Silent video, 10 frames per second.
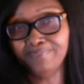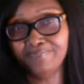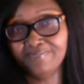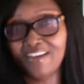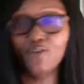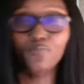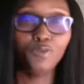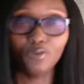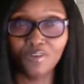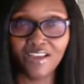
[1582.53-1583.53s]
I hope
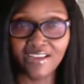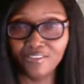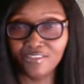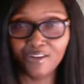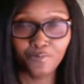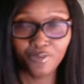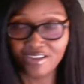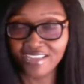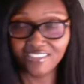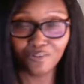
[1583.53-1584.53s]
you
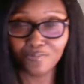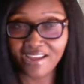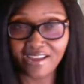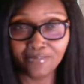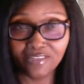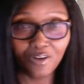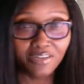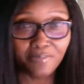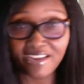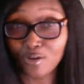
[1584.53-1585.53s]
guys don't mind me calling
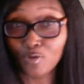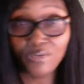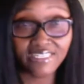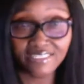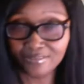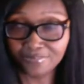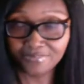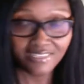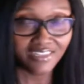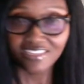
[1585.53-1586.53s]
my queendom,
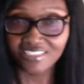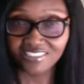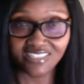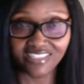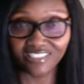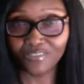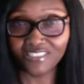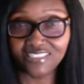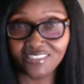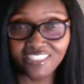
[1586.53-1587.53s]
because that's what
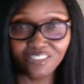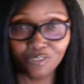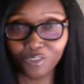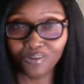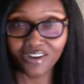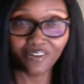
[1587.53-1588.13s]
you are.